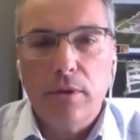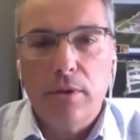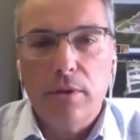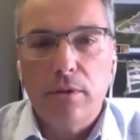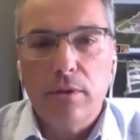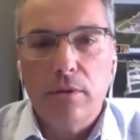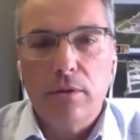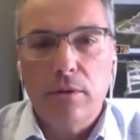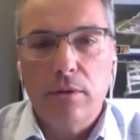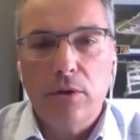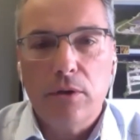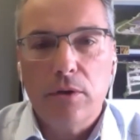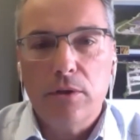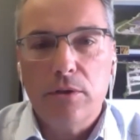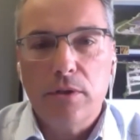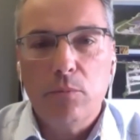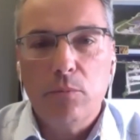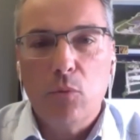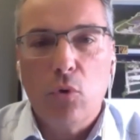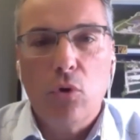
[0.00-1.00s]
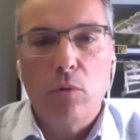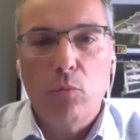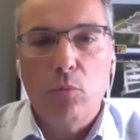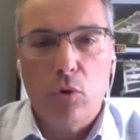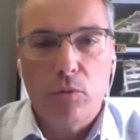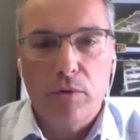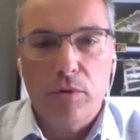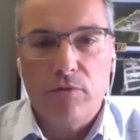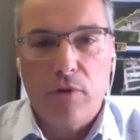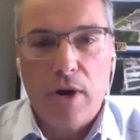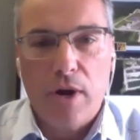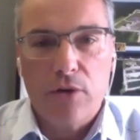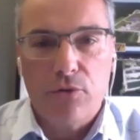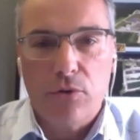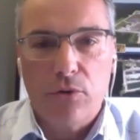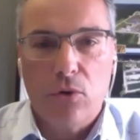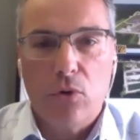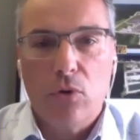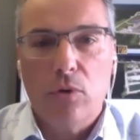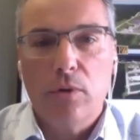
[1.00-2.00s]
and you're going to see more and more
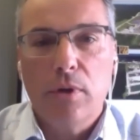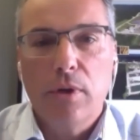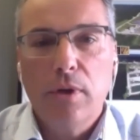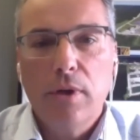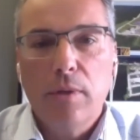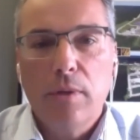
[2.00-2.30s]
refractory gold